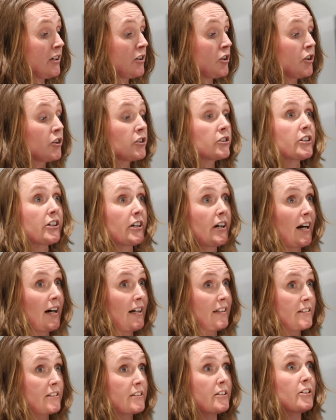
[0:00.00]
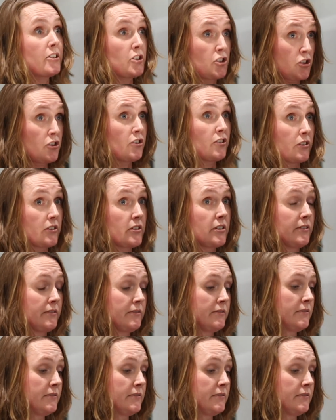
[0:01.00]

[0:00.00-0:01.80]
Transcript: could and should